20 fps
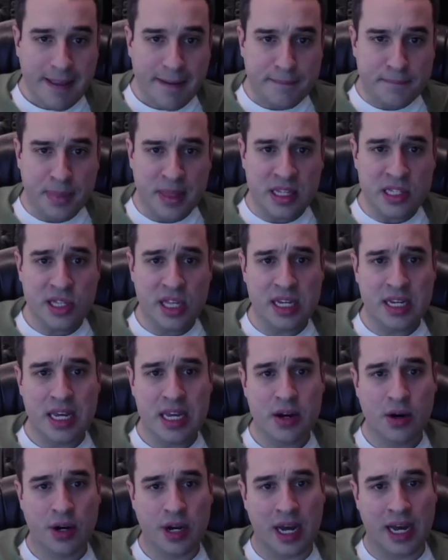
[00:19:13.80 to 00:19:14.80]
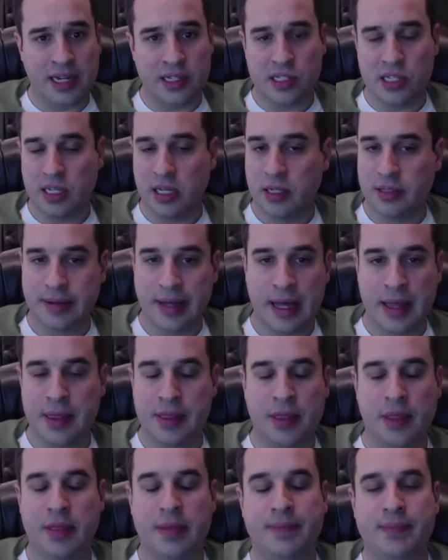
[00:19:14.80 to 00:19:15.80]
this thing here, guys,
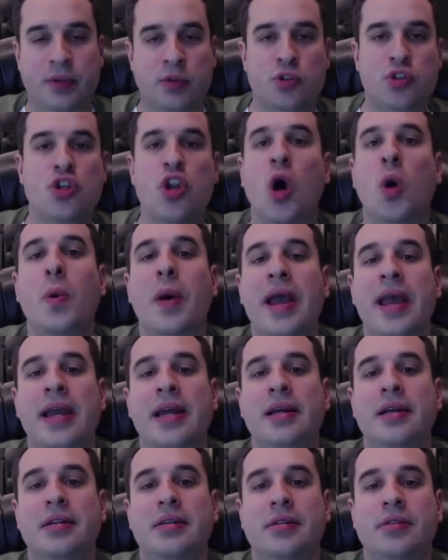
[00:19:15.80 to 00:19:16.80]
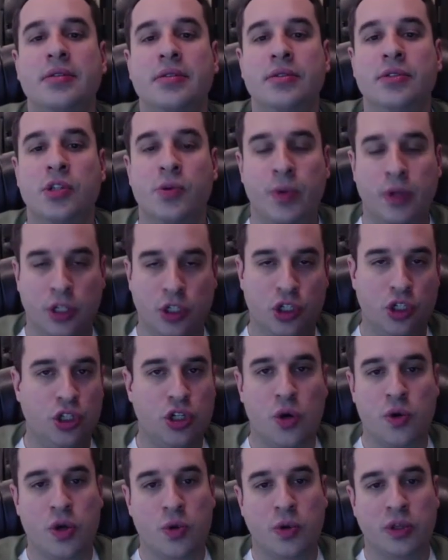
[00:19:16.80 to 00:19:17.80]
there's no way to really
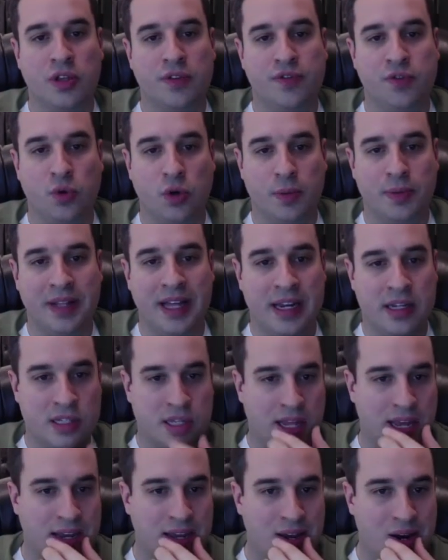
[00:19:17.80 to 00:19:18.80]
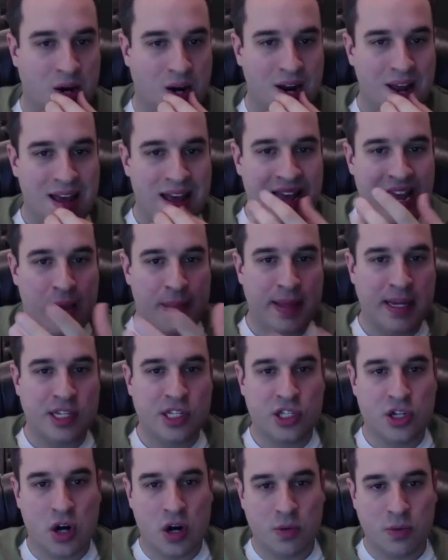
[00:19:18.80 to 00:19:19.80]
show you what the floor plan is like here. And they
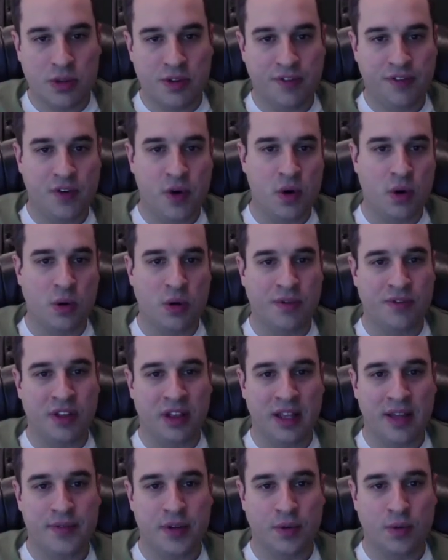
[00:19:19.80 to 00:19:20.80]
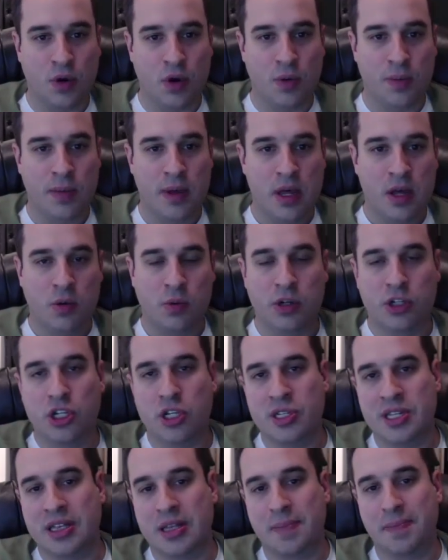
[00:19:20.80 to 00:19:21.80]
start with a photo of the living room, which
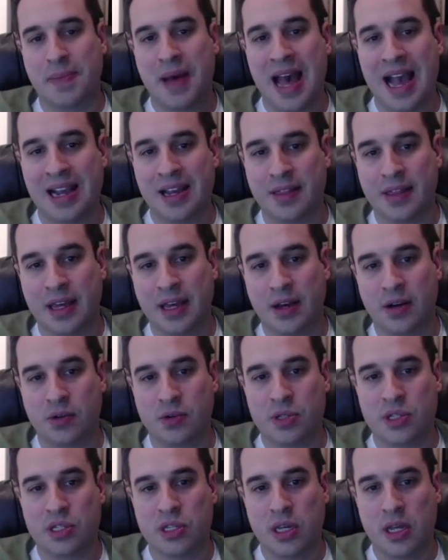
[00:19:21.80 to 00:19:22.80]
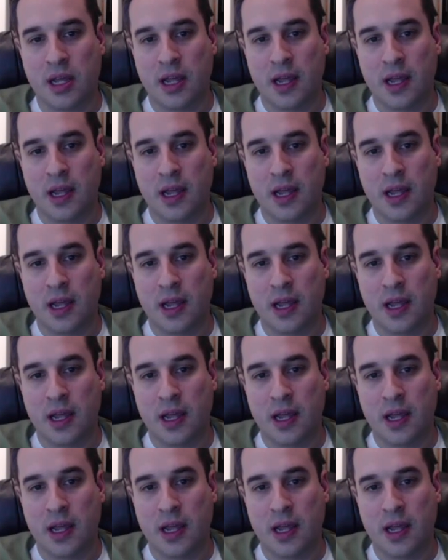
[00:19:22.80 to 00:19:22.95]
is at the back of the house.